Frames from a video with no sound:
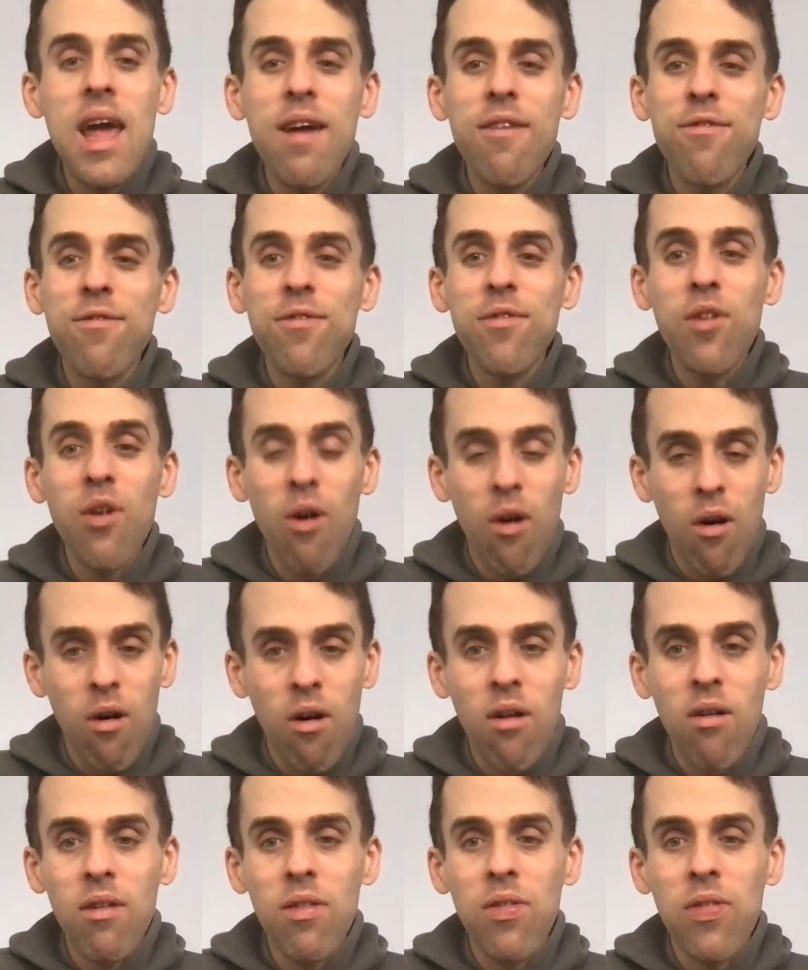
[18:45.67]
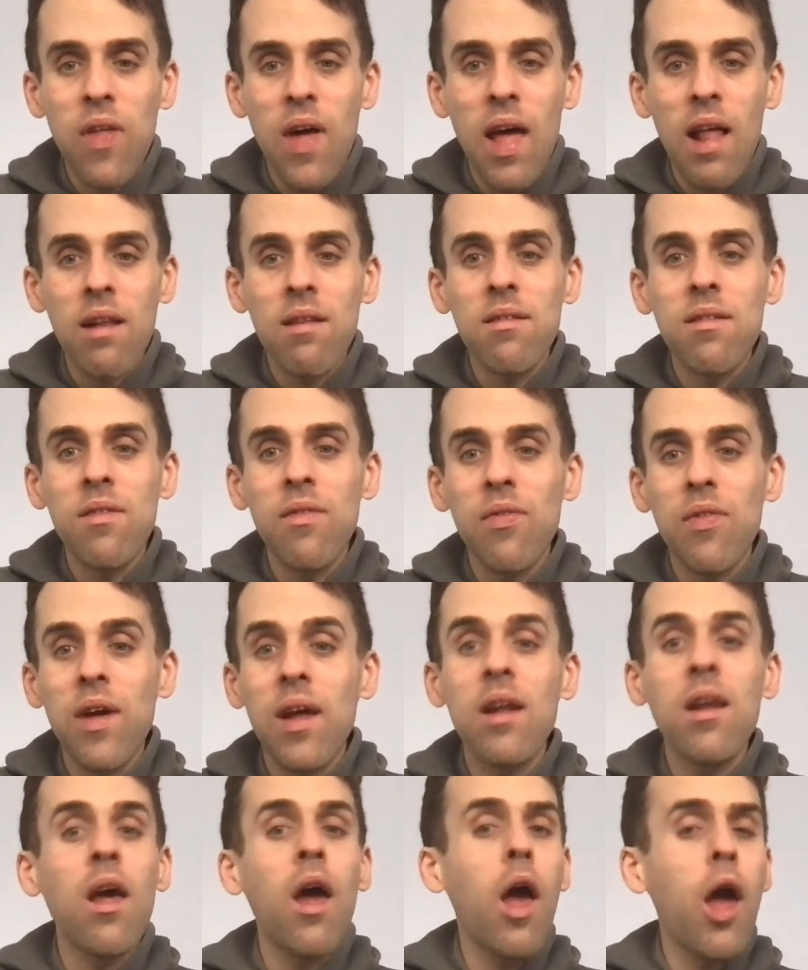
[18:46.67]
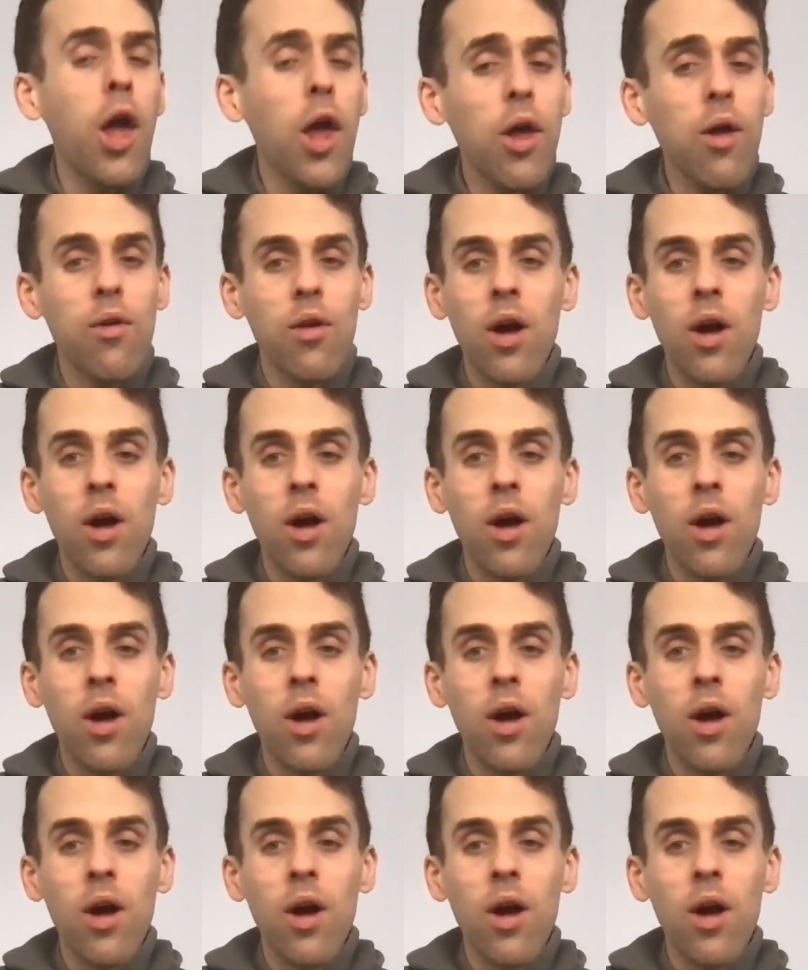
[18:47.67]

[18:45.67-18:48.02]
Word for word: If not, then then you